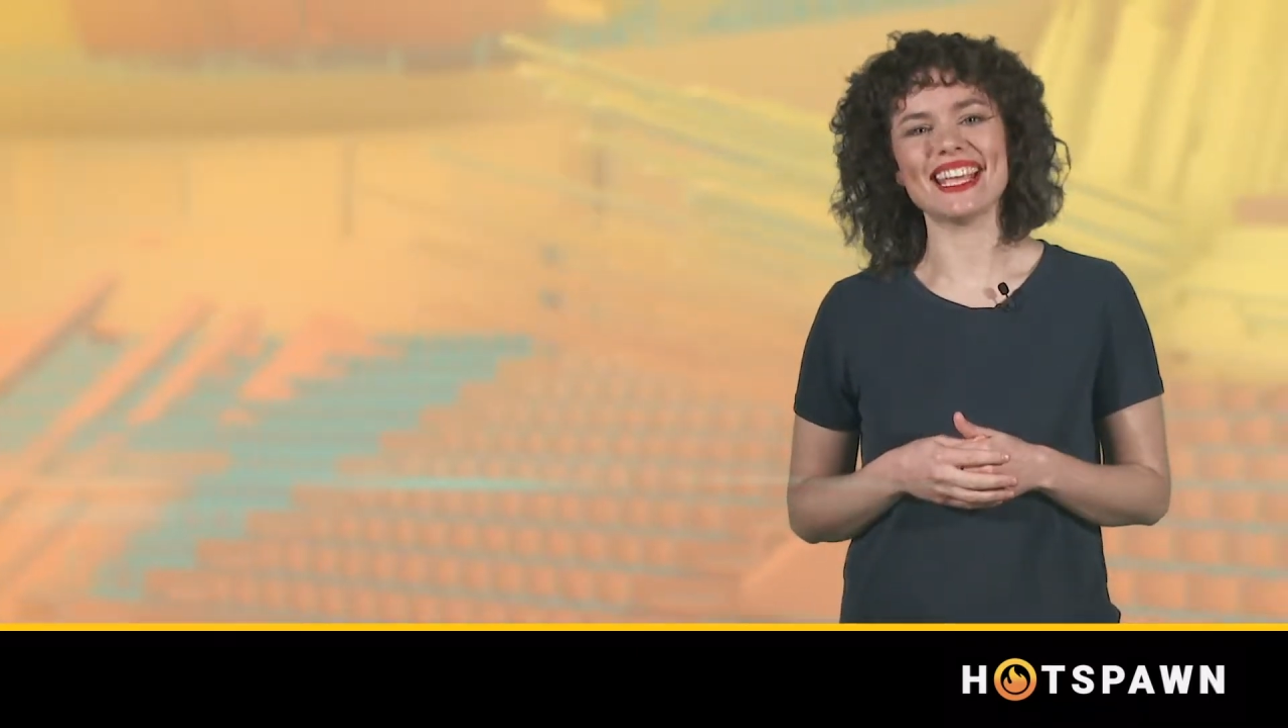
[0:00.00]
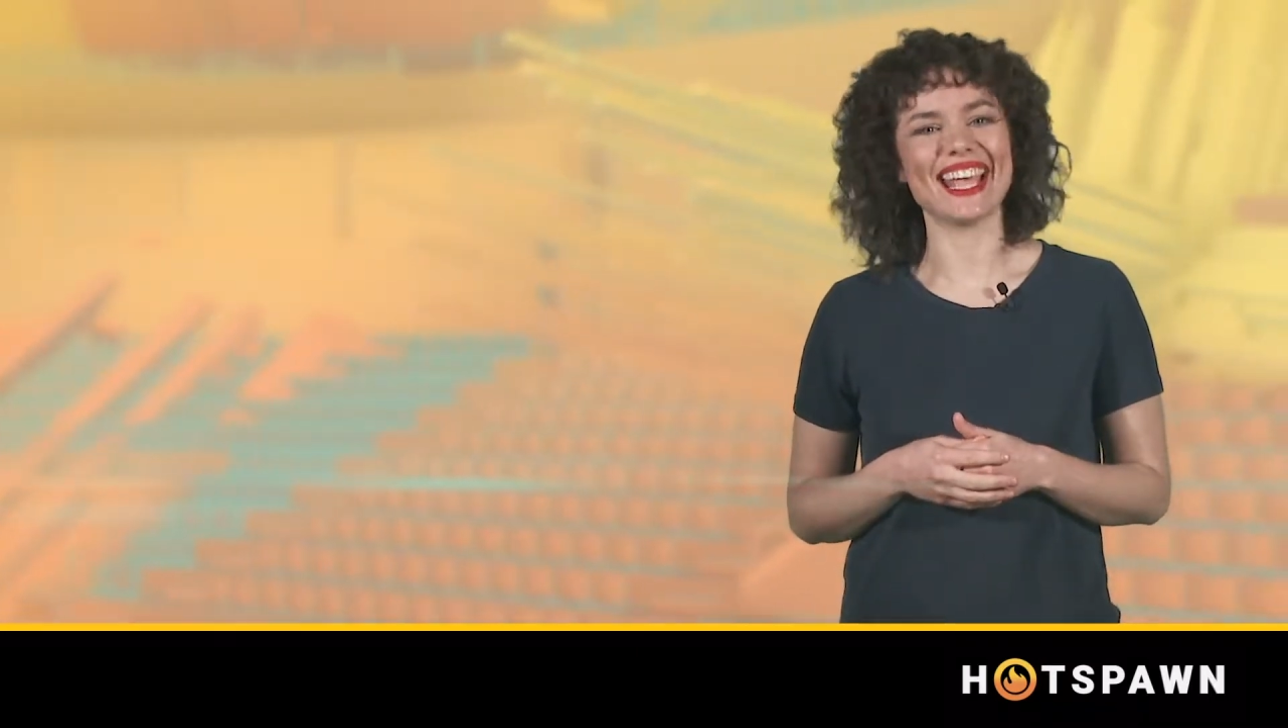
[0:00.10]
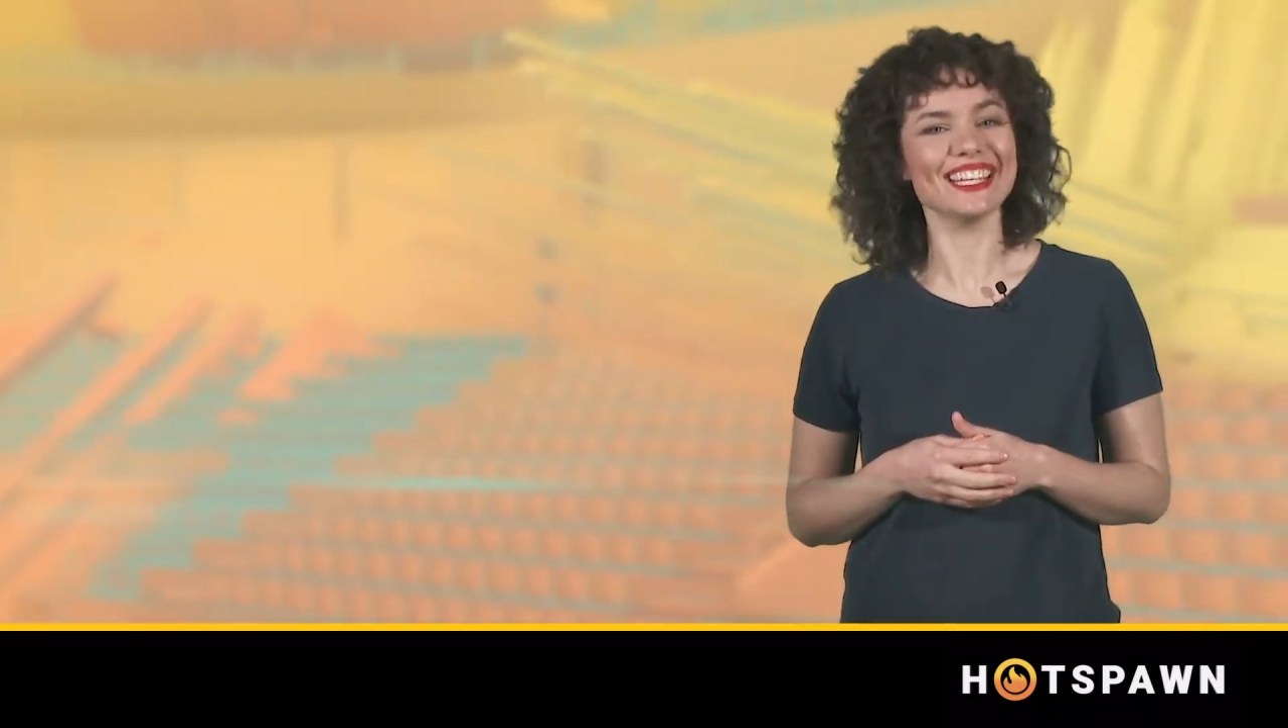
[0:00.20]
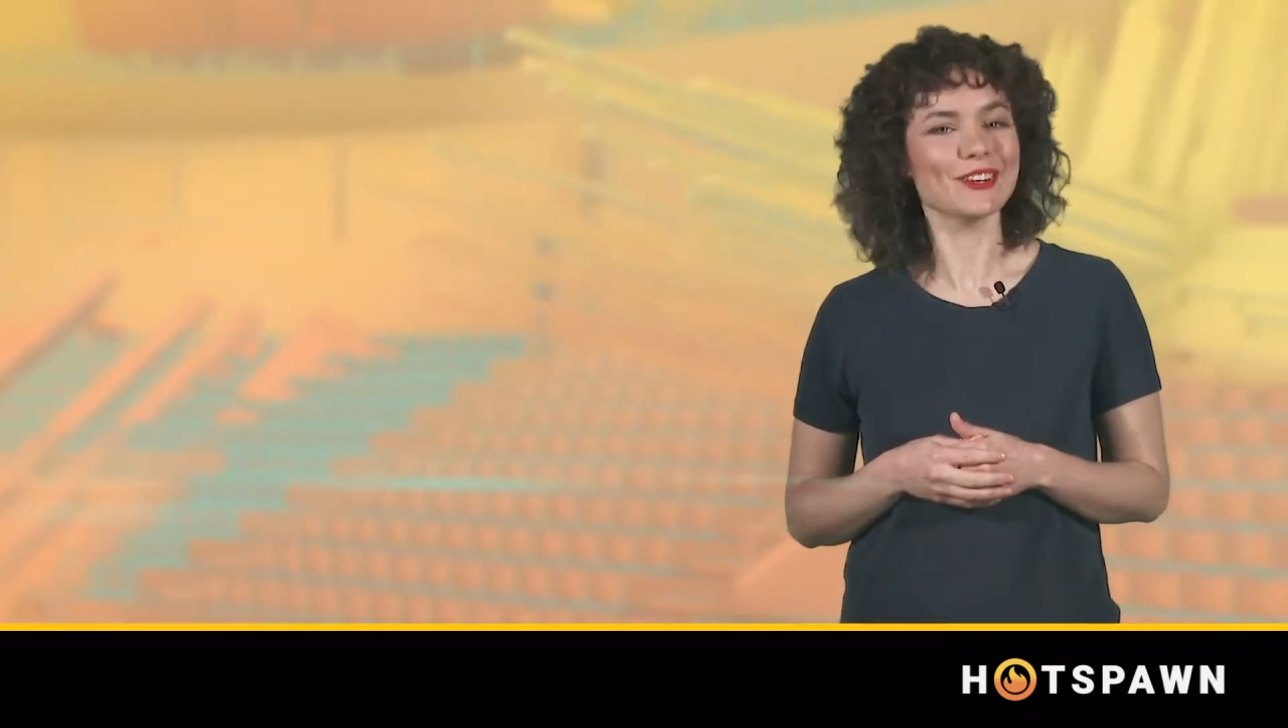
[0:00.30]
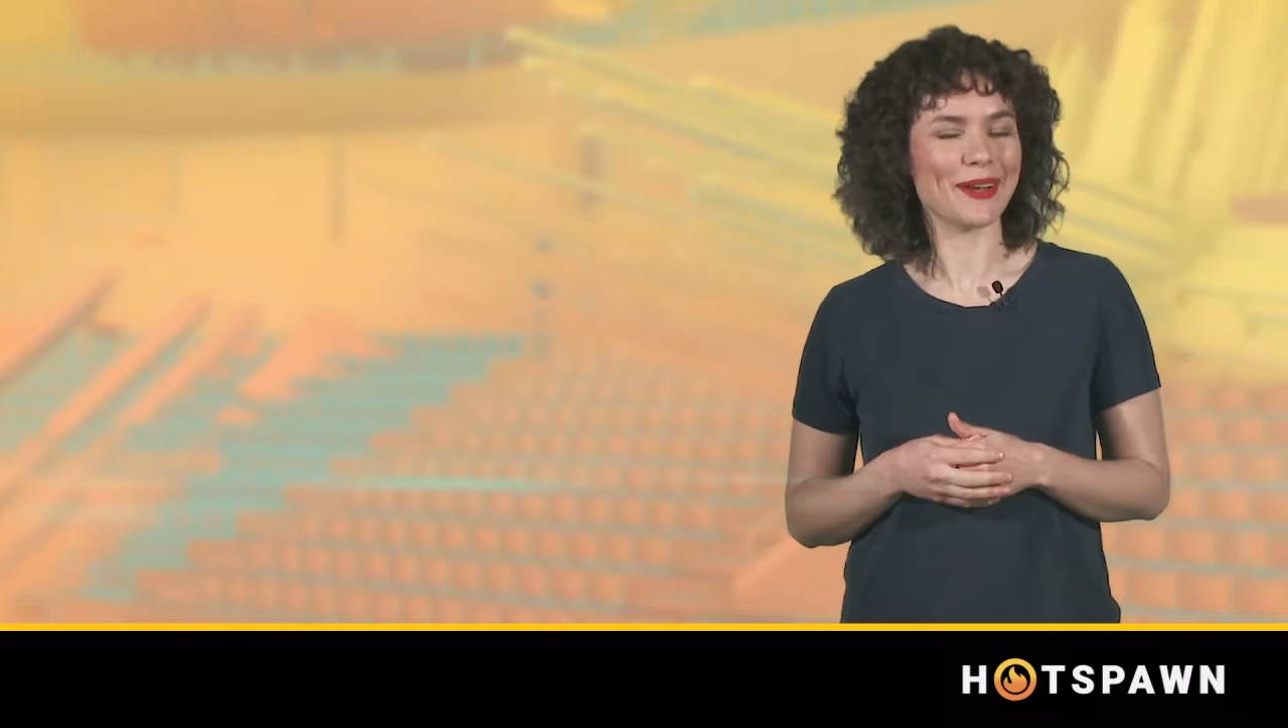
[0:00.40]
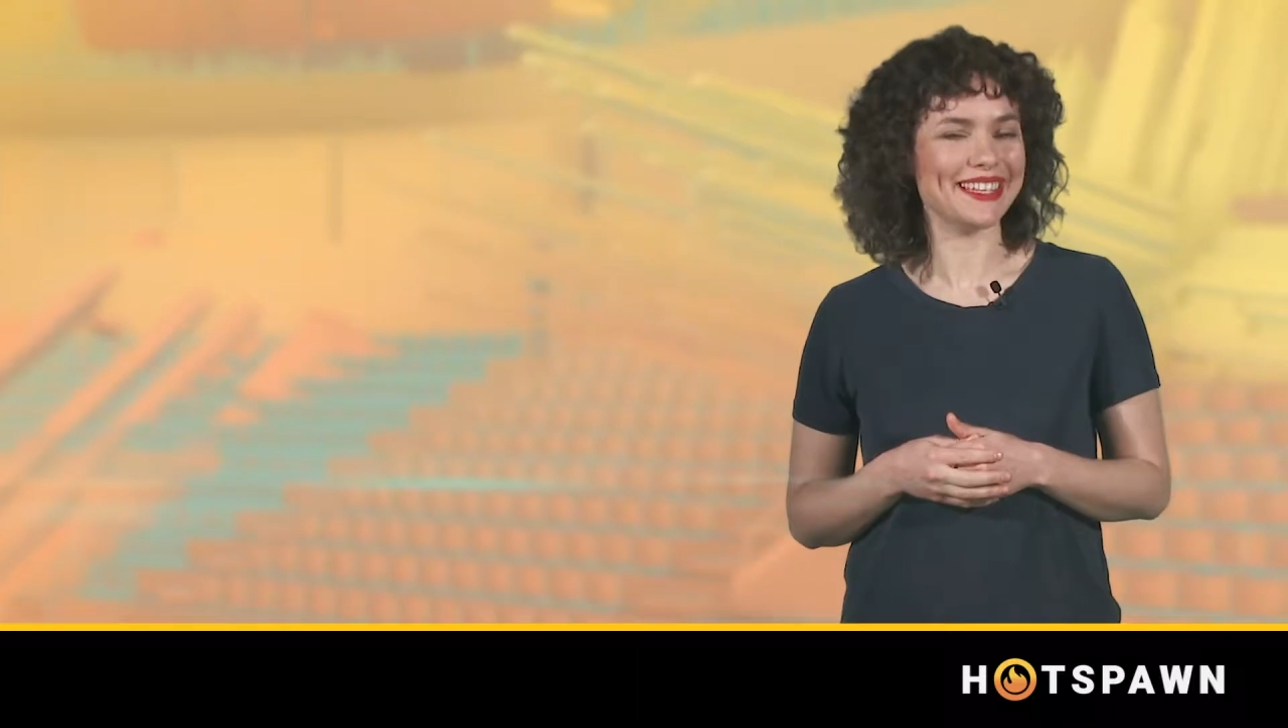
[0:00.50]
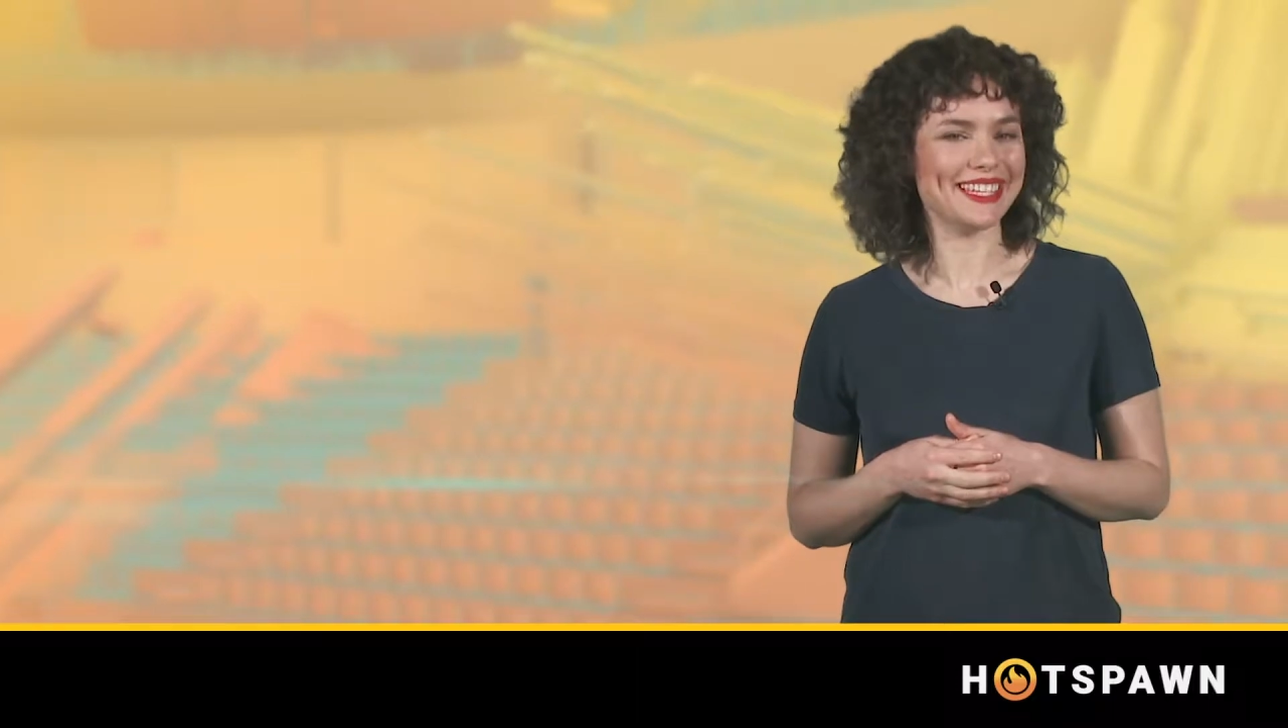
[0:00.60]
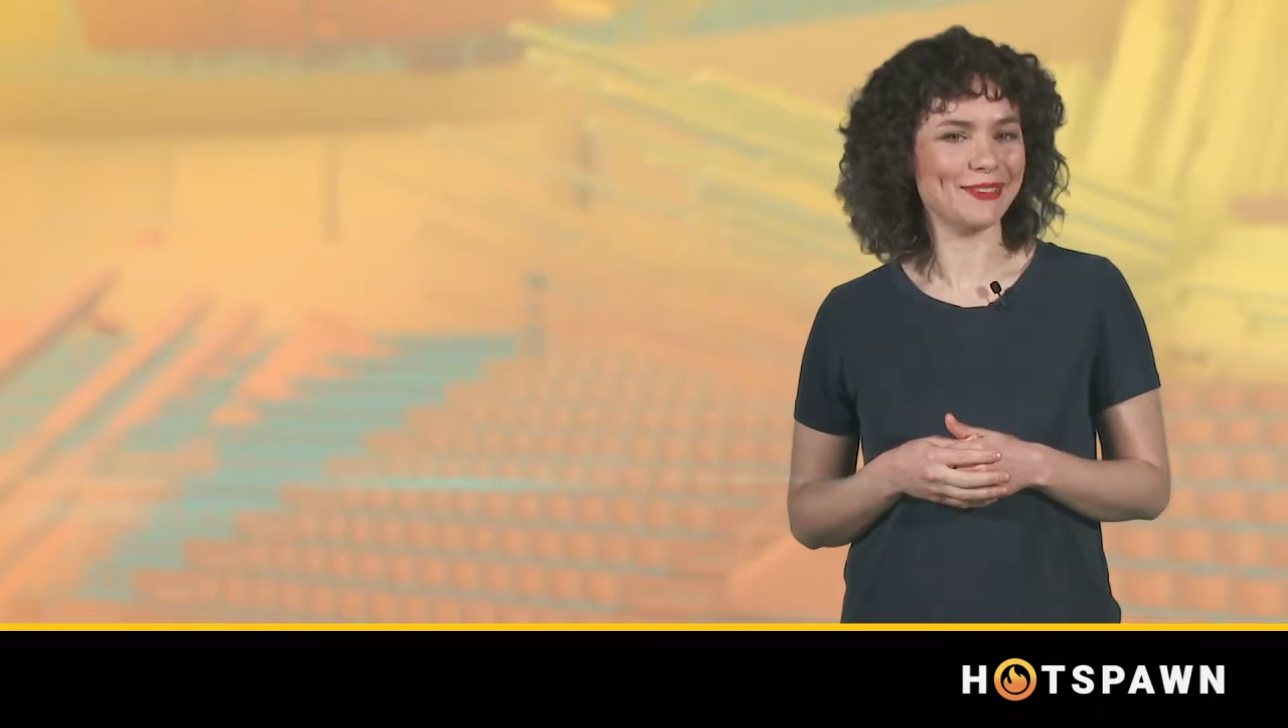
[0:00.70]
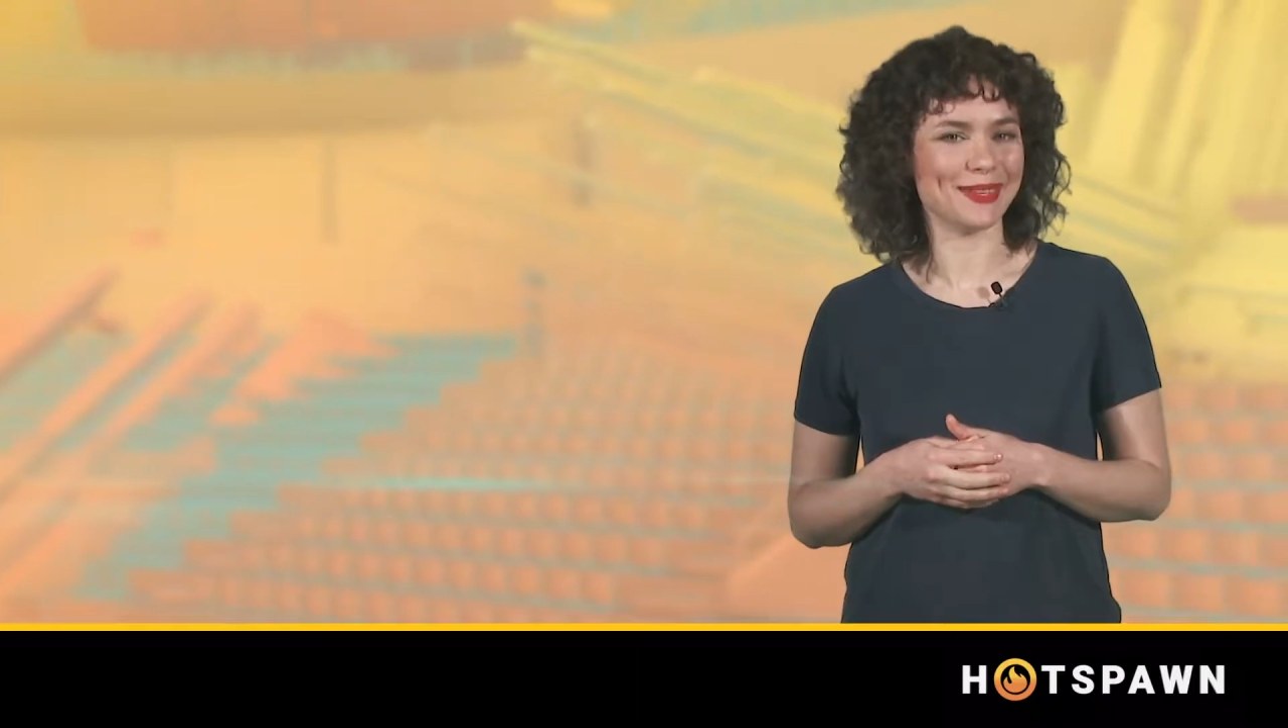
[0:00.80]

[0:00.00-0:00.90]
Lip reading: and get acquainted